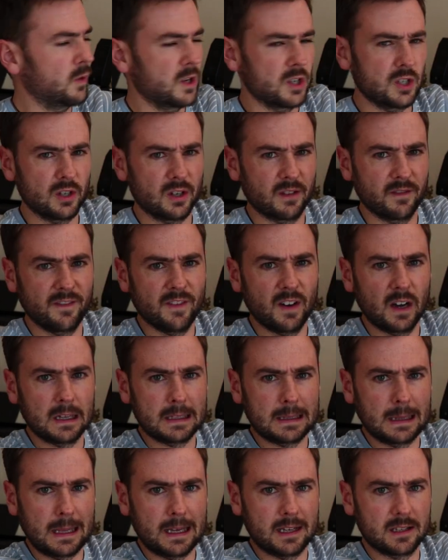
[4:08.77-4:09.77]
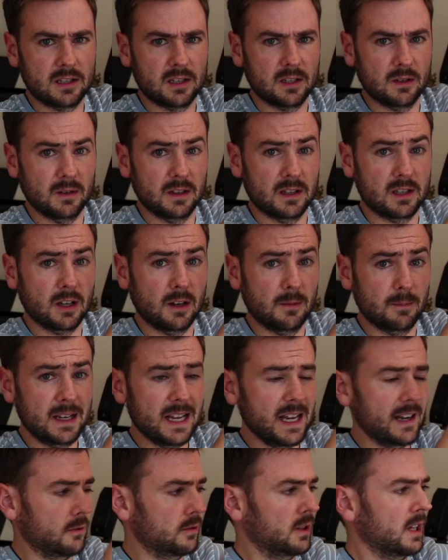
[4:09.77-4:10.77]
which you can find linked to at the top
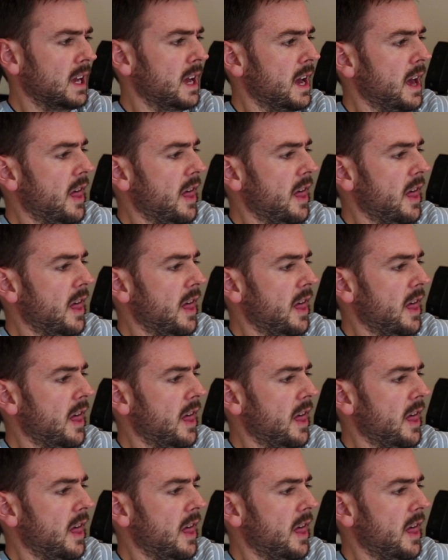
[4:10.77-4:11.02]
now.